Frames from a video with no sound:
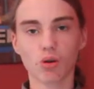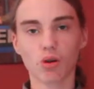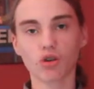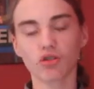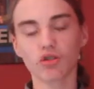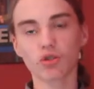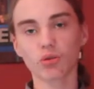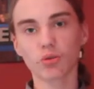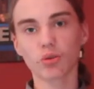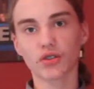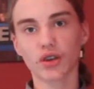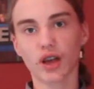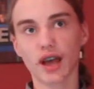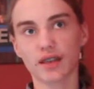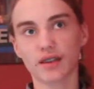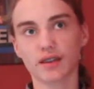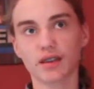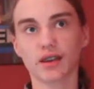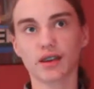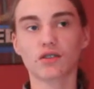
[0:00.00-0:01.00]
Now,
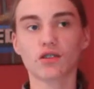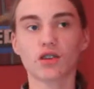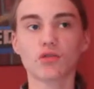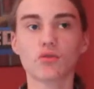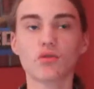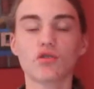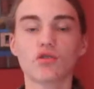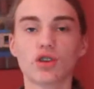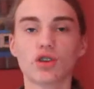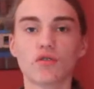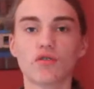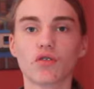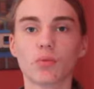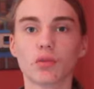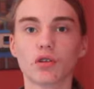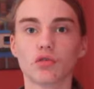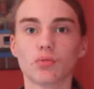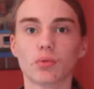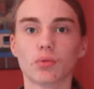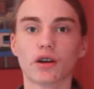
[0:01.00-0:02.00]
also with editing, since we
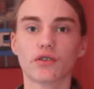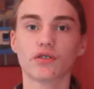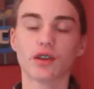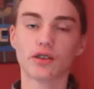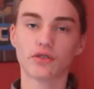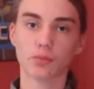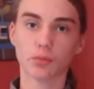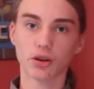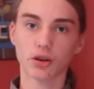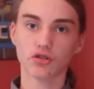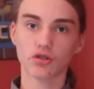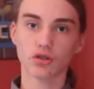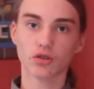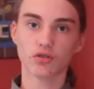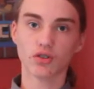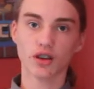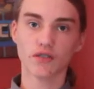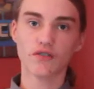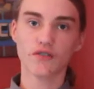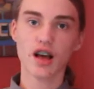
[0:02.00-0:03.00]
use HitFilm Express
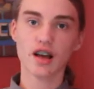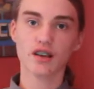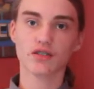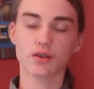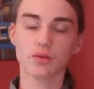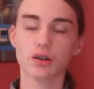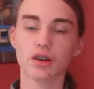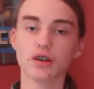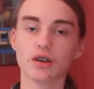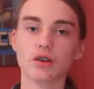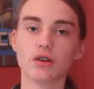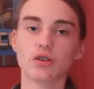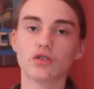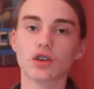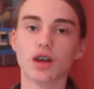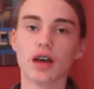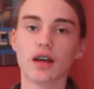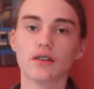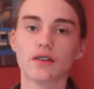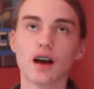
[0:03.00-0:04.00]
as a bunch of effects that
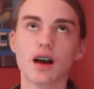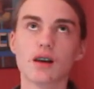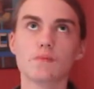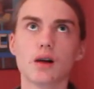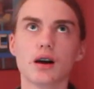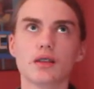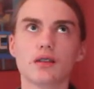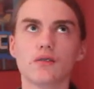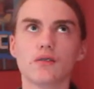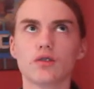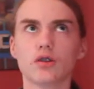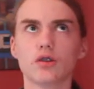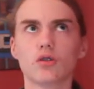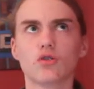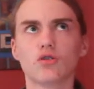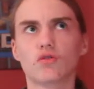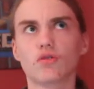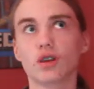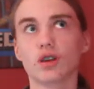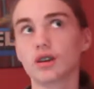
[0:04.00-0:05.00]
we can use, and I
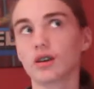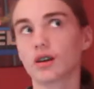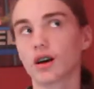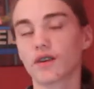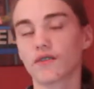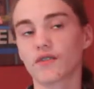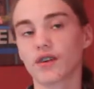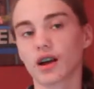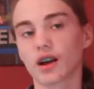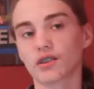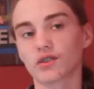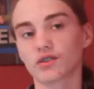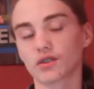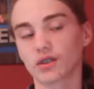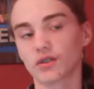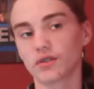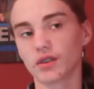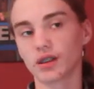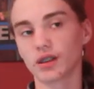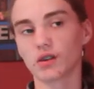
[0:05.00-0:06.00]
might have used video
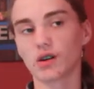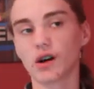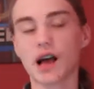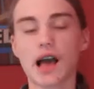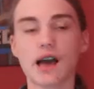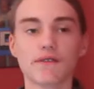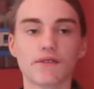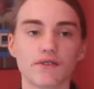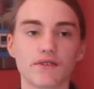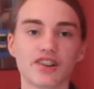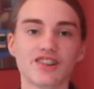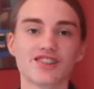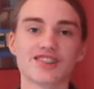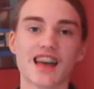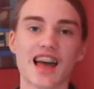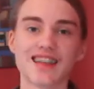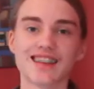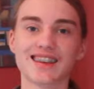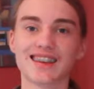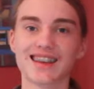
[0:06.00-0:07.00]
effects for the video. I
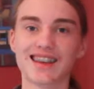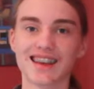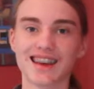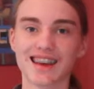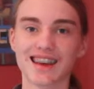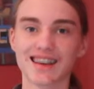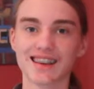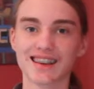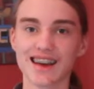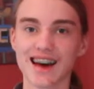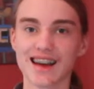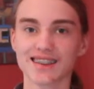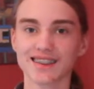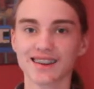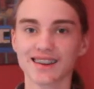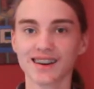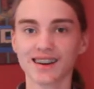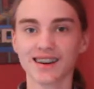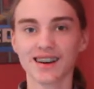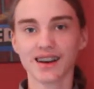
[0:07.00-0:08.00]
haven't finished editing
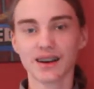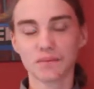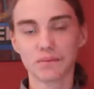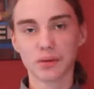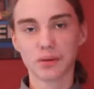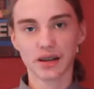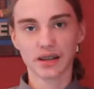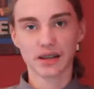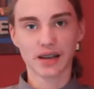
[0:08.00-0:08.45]
it yet.